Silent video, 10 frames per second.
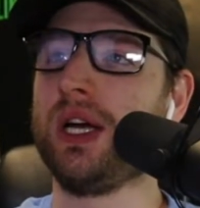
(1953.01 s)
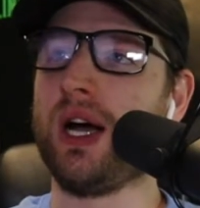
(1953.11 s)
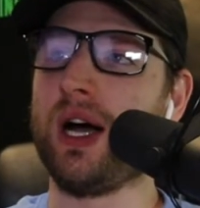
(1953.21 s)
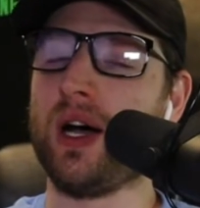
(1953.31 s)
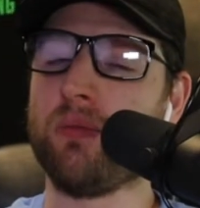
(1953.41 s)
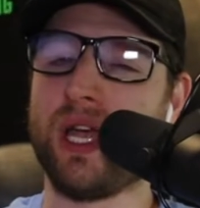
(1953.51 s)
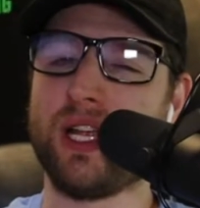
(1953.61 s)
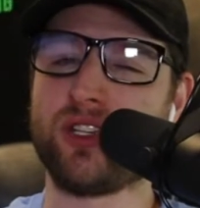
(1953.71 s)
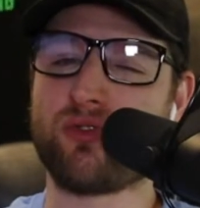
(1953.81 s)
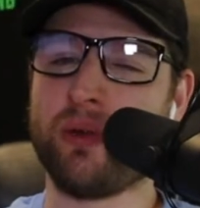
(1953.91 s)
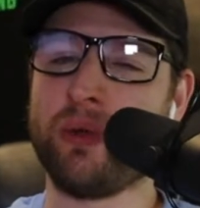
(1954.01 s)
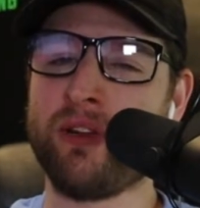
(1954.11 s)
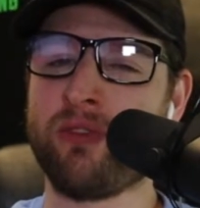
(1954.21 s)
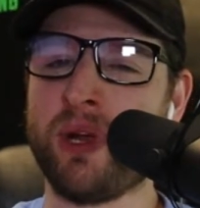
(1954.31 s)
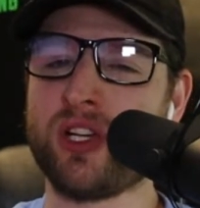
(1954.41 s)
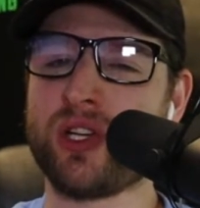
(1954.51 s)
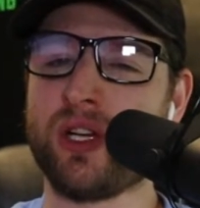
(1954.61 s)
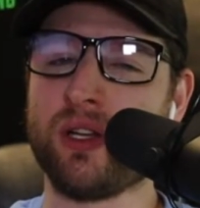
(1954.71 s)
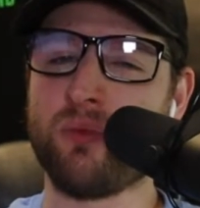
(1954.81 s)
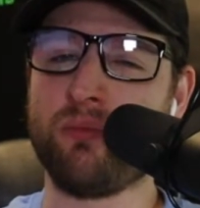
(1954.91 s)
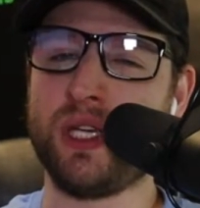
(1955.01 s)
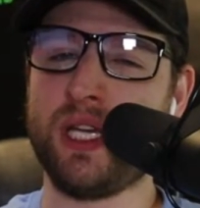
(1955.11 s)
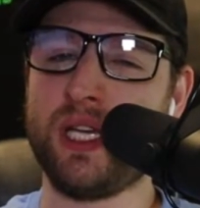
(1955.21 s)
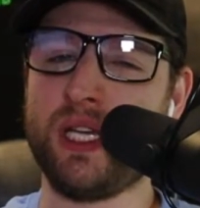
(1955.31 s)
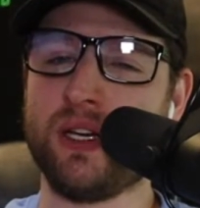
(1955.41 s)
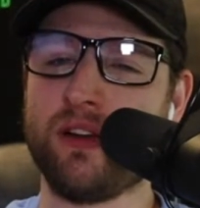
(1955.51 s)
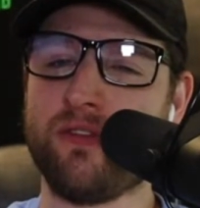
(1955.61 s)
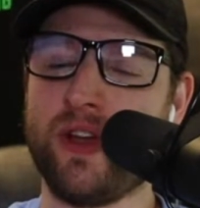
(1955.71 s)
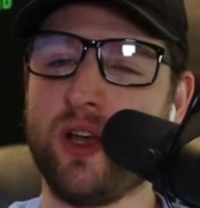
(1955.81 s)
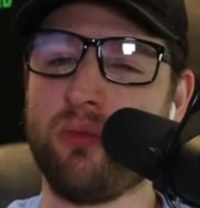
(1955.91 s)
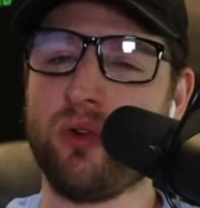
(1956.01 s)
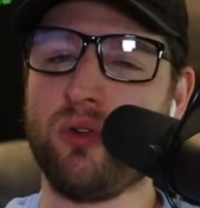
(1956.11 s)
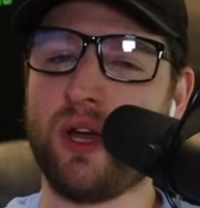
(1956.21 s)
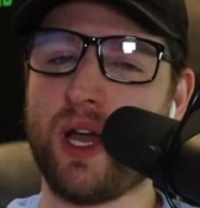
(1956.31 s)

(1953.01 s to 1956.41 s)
and streaming information will be available.